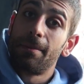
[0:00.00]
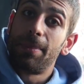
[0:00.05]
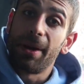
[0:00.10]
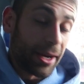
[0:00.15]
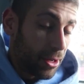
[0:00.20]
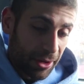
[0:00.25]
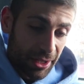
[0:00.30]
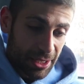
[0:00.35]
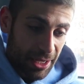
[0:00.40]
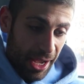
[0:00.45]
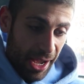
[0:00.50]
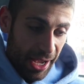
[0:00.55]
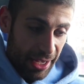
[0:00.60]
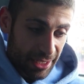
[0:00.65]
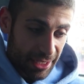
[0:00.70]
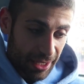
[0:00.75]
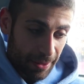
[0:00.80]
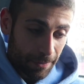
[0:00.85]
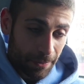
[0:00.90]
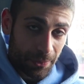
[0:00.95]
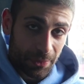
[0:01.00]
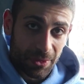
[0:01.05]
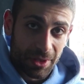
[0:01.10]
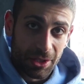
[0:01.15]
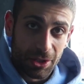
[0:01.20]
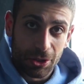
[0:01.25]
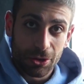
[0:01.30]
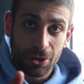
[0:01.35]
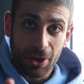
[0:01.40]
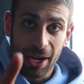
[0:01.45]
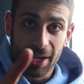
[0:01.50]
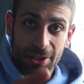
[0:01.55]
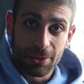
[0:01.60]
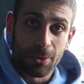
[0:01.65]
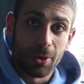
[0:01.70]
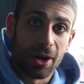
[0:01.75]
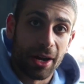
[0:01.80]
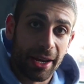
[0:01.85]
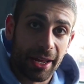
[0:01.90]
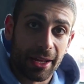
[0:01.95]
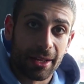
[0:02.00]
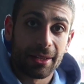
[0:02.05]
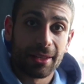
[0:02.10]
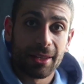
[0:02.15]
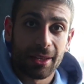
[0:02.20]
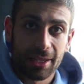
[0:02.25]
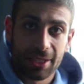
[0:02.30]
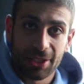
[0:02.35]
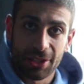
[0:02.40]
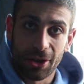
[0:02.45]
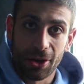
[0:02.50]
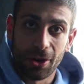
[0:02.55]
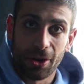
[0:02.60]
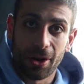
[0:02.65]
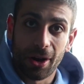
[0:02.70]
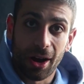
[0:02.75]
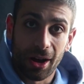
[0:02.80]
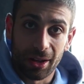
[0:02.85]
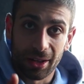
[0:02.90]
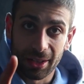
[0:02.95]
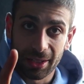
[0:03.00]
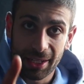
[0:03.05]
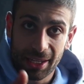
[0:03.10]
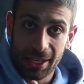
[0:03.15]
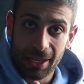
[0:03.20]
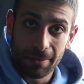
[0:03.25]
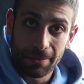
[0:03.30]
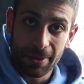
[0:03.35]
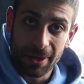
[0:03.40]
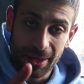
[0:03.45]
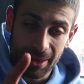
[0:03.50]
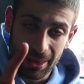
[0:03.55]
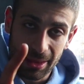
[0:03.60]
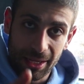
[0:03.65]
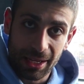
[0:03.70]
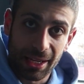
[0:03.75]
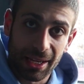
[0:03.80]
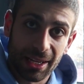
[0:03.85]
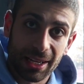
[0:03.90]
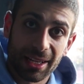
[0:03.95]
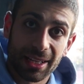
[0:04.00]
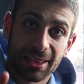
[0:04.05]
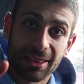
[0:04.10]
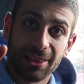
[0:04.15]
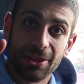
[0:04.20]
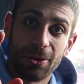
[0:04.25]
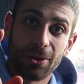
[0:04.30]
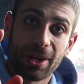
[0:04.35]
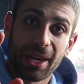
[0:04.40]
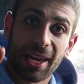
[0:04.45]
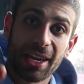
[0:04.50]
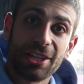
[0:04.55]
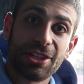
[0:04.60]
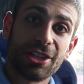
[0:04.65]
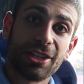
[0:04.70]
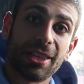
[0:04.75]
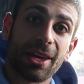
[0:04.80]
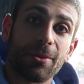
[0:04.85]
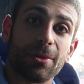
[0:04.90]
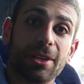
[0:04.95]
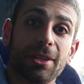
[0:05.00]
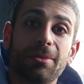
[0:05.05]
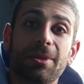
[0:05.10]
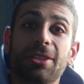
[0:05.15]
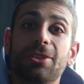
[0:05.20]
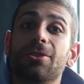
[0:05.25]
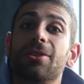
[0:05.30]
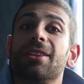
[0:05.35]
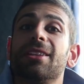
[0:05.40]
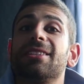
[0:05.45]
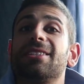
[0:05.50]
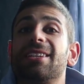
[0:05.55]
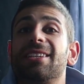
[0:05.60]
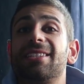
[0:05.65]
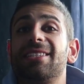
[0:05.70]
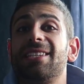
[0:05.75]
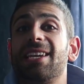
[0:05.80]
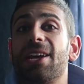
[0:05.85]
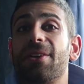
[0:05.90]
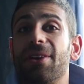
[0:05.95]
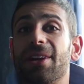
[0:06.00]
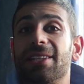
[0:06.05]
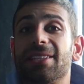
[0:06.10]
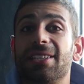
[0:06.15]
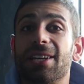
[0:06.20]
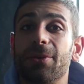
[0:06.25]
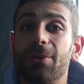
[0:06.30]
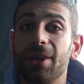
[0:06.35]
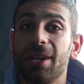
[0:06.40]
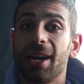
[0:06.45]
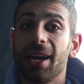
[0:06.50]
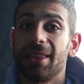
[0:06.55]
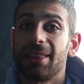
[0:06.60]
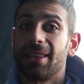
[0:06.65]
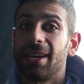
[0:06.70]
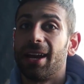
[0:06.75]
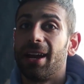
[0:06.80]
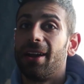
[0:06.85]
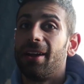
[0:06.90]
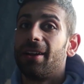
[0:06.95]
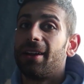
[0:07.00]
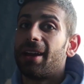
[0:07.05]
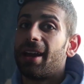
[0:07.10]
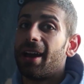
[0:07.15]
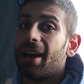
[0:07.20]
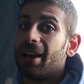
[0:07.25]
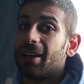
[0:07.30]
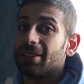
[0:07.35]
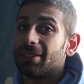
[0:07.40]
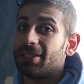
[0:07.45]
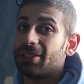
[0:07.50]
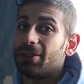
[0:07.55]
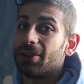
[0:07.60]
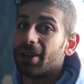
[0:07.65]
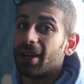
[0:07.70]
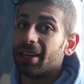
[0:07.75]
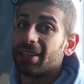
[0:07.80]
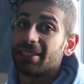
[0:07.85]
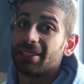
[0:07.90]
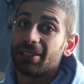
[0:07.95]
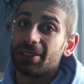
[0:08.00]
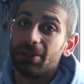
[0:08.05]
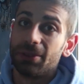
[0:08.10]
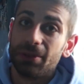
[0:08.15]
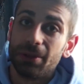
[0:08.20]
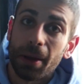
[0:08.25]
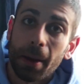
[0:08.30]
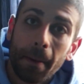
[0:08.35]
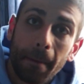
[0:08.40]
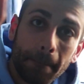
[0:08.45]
But anyways, guys, you guys want it. So I'll keep the location that we're going to be doing this a secret until we get there. I'll see you guys soon.